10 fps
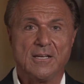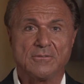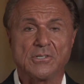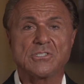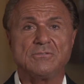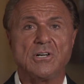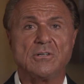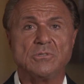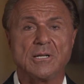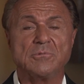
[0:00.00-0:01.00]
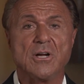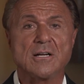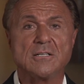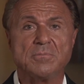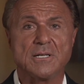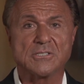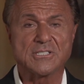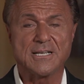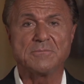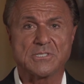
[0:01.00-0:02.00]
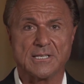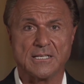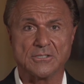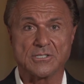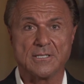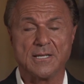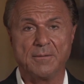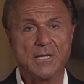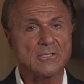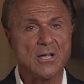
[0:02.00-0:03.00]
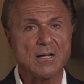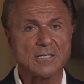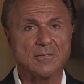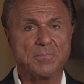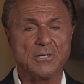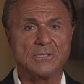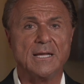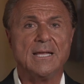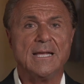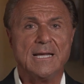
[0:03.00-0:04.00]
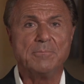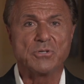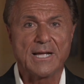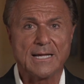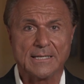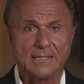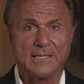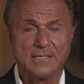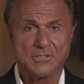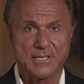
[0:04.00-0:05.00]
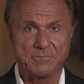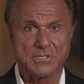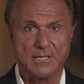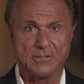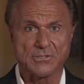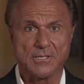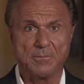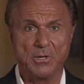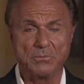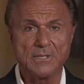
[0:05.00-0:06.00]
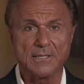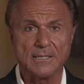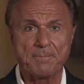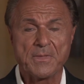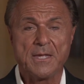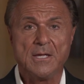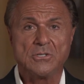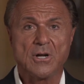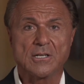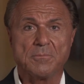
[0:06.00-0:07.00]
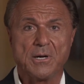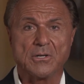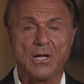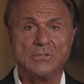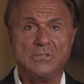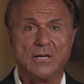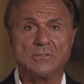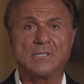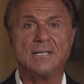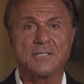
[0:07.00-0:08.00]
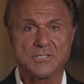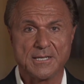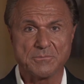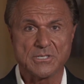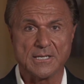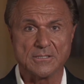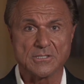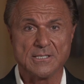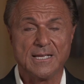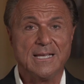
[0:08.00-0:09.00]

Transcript: First of all, when I'm talking about stem cells, I'm not talking about embryonic stem cells, but really talking about adult stem cells.